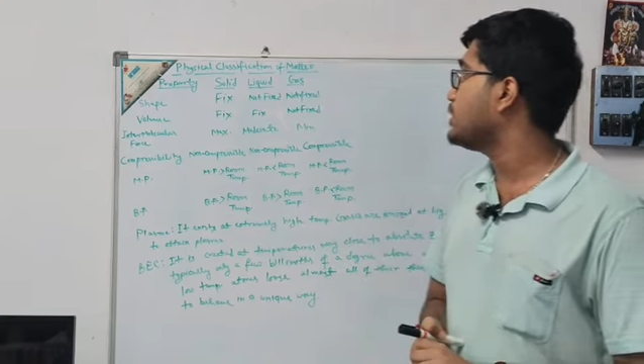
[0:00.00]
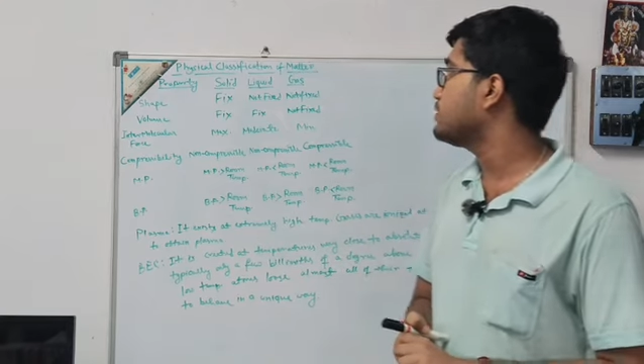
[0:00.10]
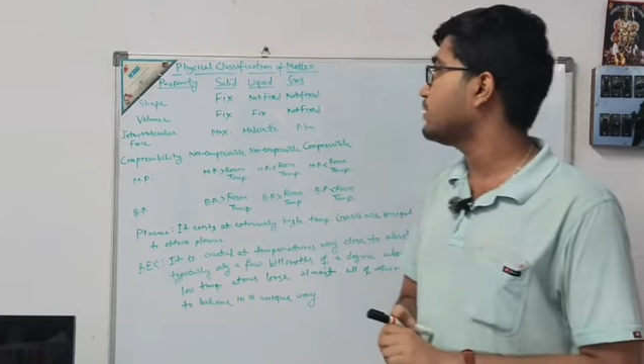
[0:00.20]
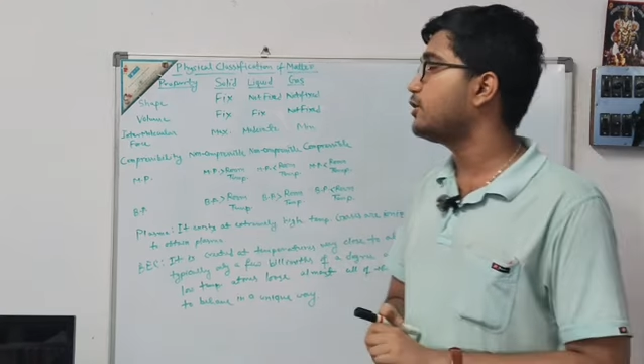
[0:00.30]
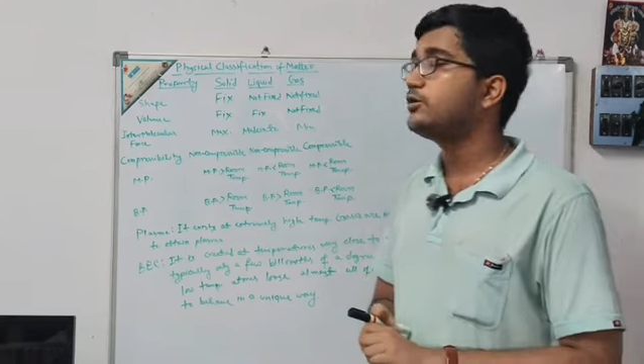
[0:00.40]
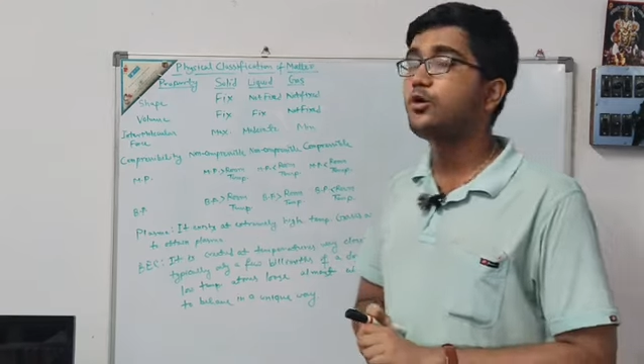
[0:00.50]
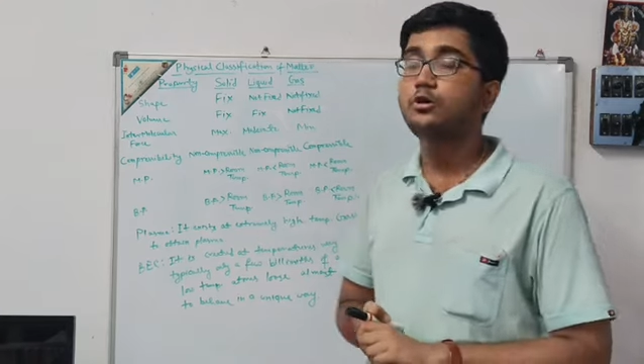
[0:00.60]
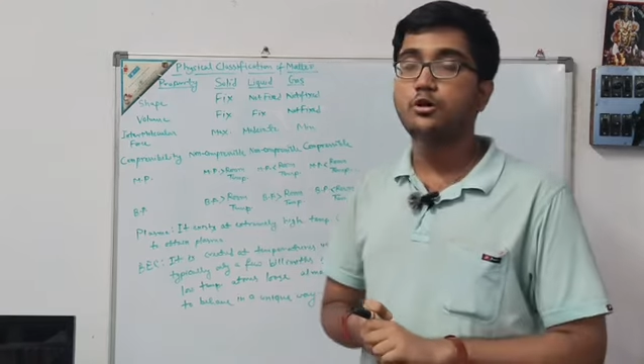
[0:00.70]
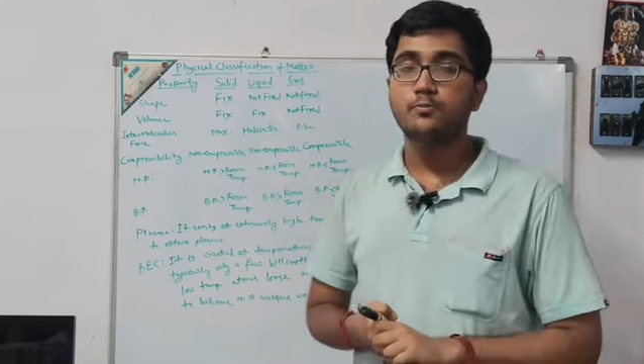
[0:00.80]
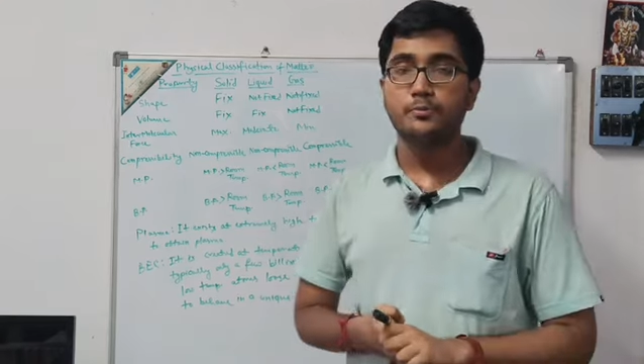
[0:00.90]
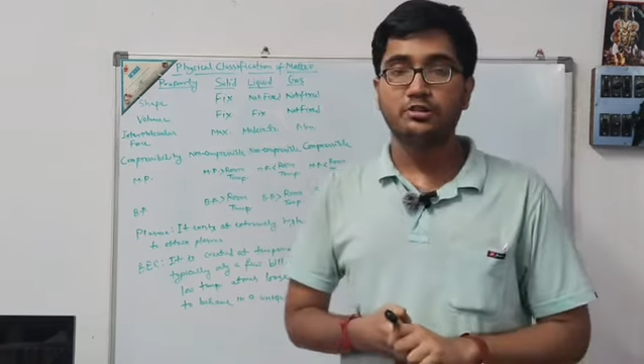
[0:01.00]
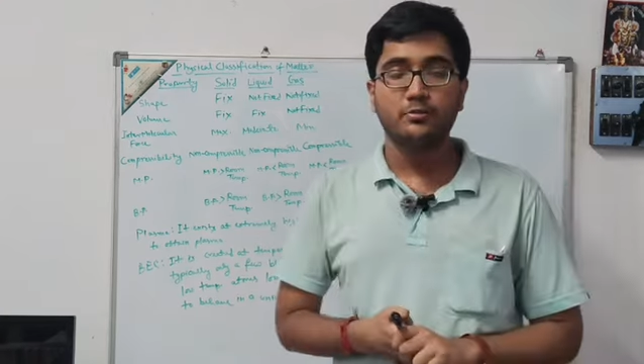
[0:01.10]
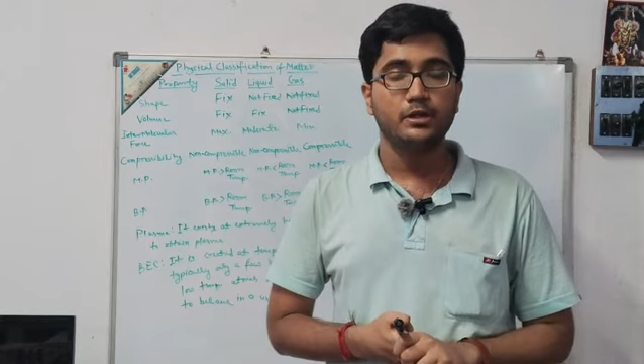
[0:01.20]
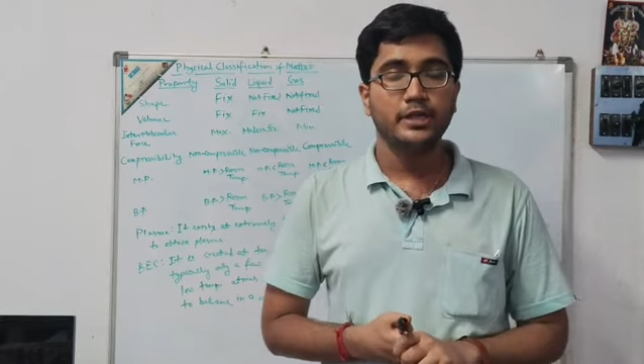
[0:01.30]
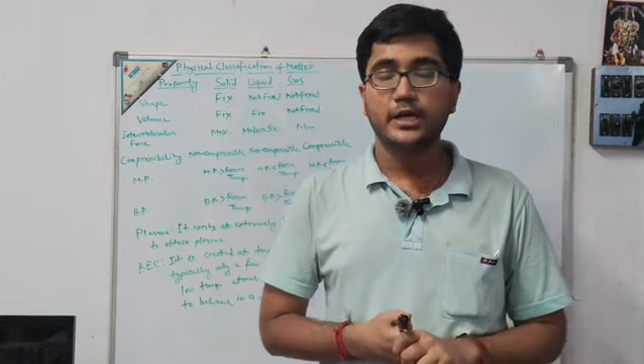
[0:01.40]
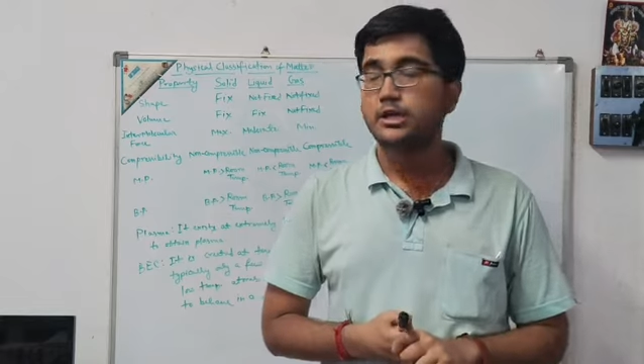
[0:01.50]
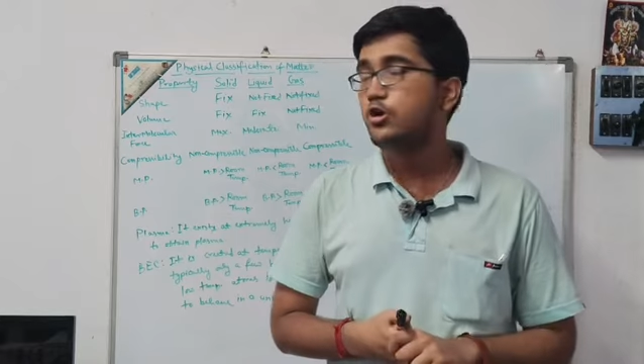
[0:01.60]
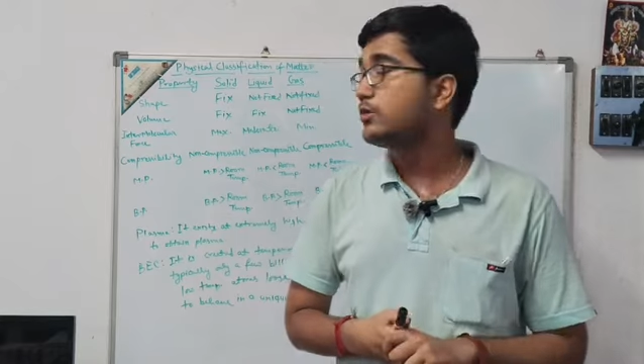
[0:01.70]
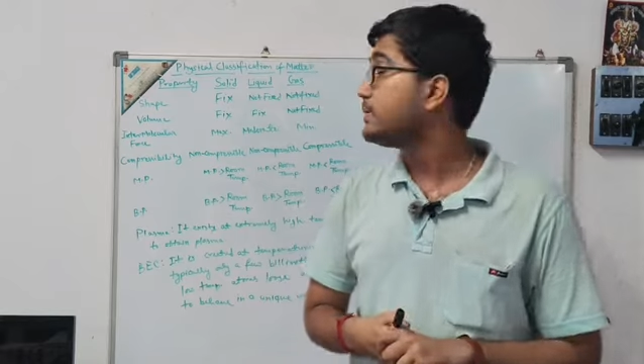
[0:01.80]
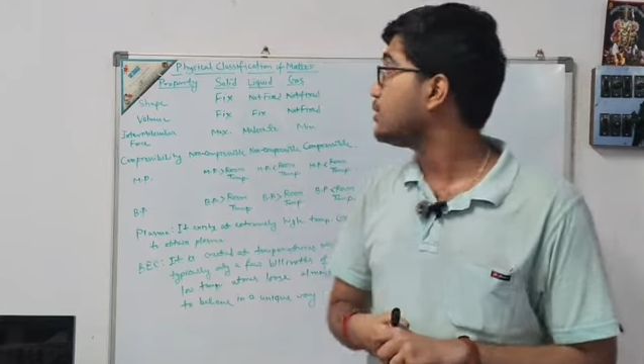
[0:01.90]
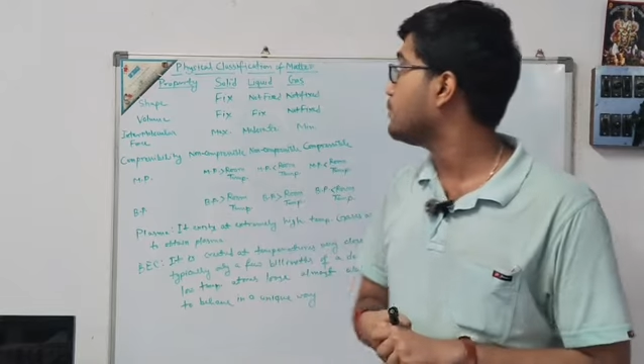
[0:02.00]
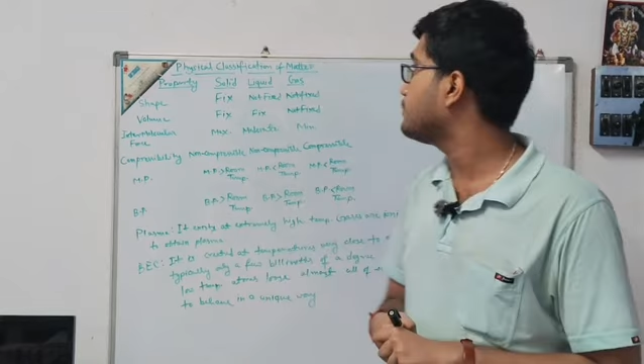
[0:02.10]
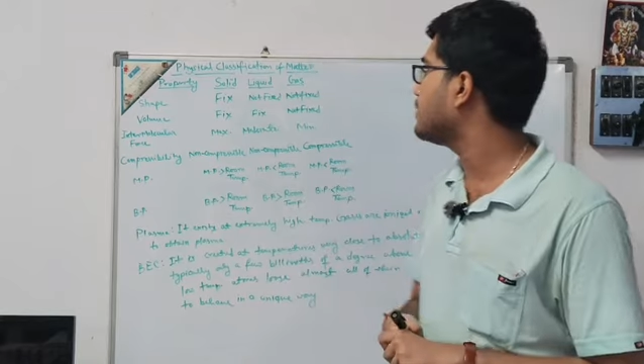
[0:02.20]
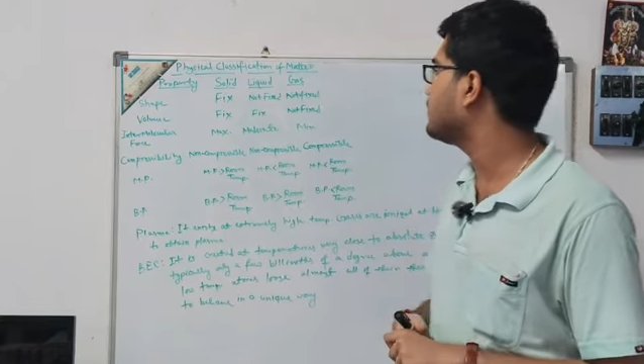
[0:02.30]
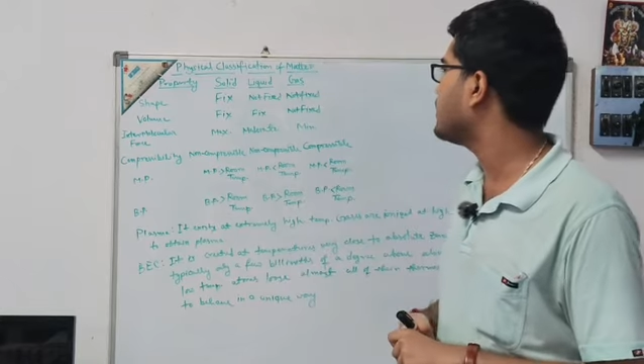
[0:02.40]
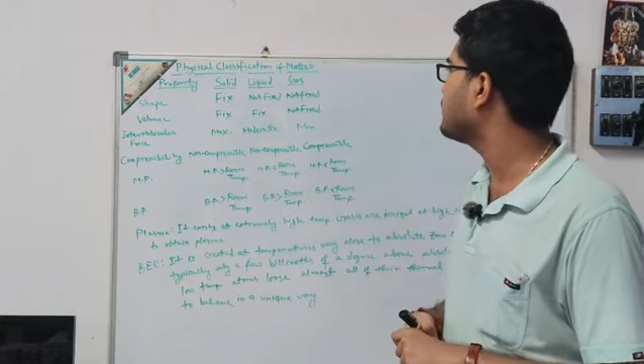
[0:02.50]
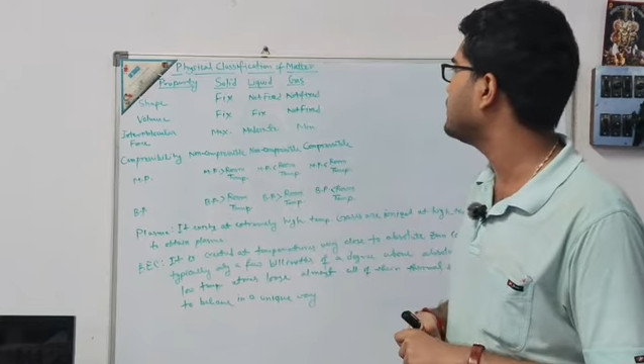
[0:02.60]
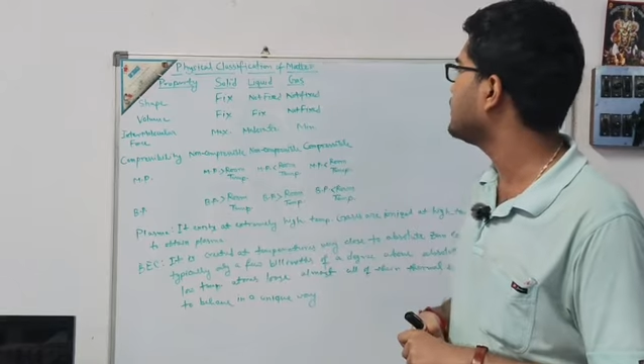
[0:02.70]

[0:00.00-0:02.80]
Solids are non-compressible, they cannot be compressed,